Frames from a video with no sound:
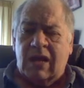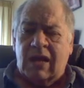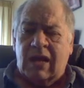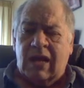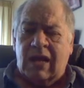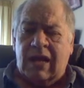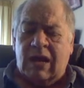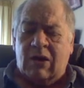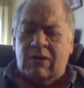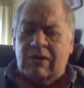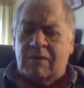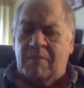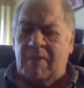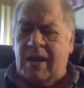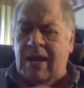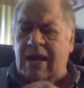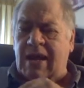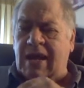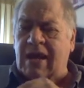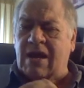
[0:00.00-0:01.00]
Now, in the many
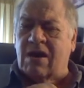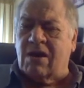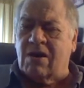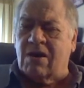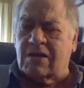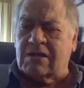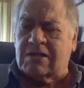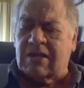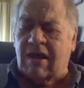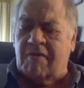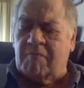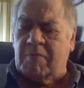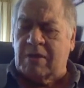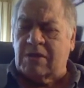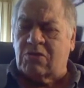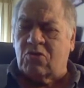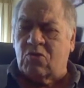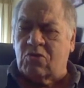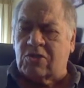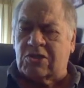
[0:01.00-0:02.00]
years that I've been
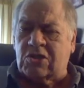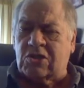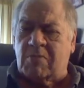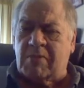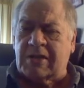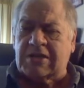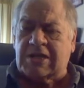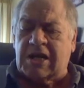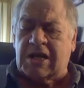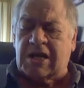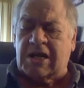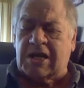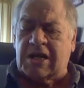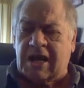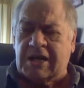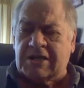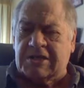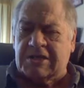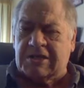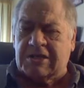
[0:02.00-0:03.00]
through so much
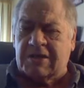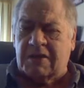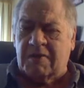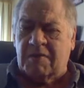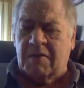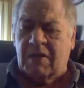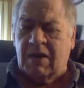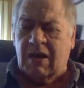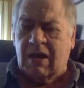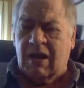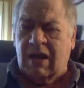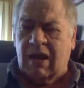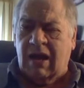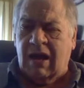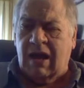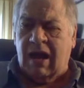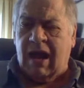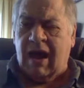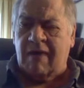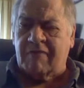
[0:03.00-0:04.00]
education,
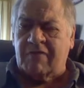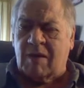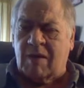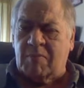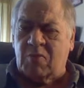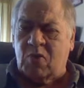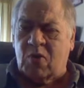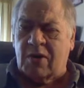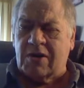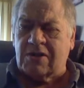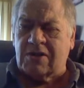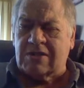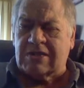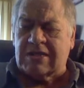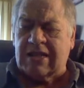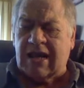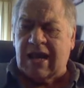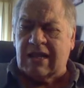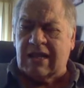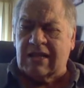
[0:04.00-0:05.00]
I've come to
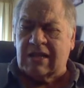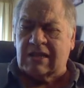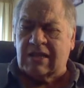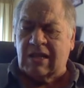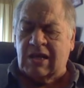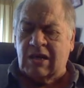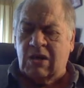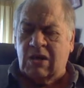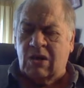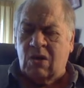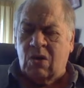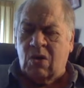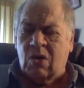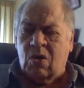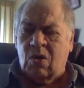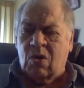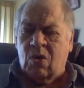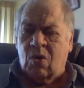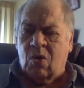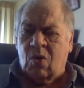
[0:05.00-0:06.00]
understand that the
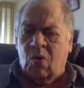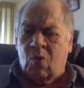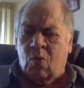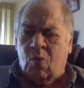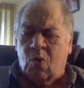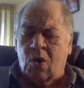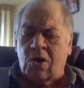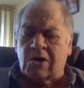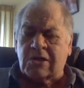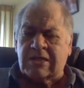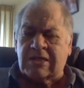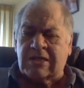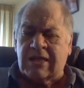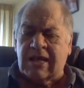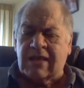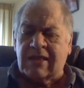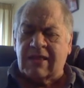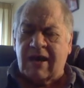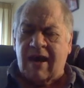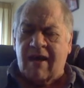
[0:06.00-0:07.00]
worst
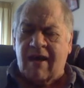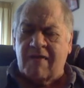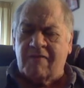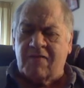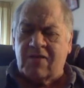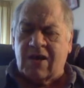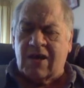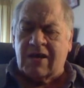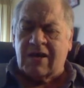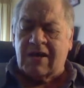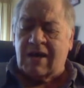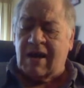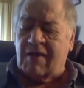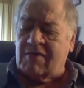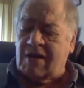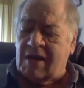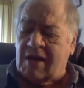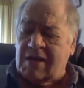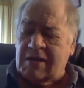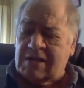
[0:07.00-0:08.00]
thing that I've done, and I've
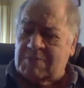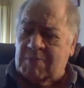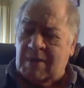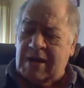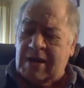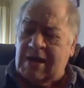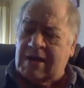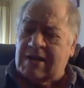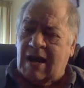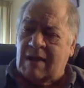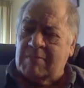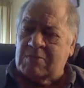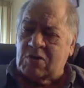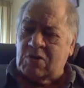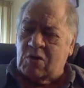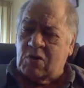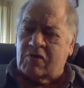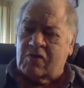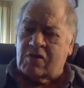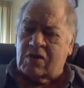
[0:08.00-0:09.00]
done this many times
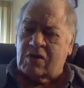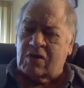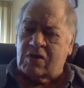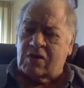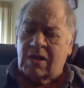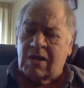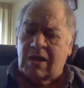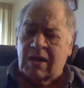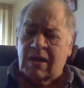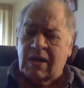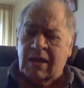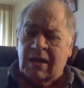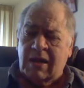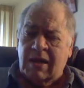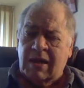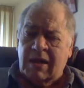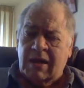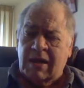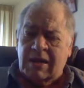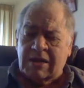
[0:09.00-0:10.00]
over,
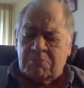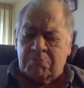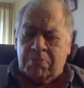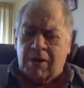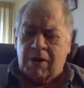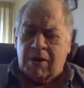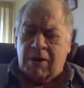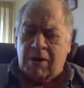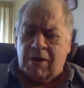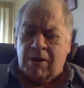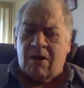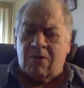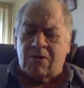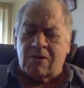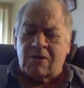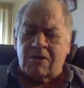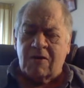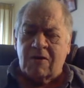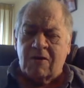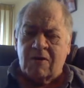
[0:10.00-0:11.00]
is plan
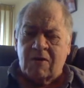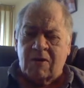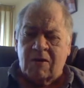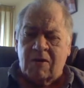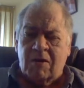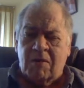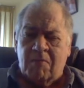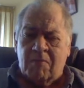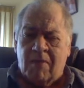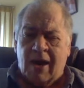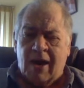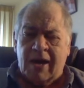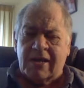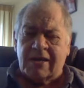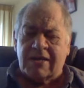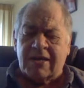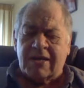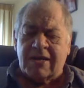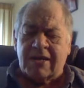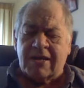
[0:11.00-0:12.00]
out my
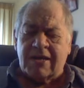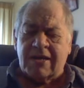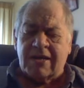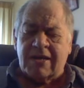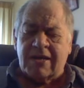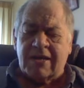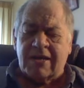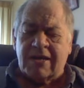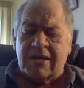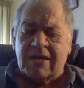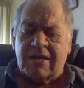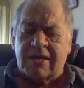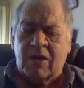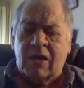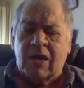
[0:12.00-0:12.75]
entire day.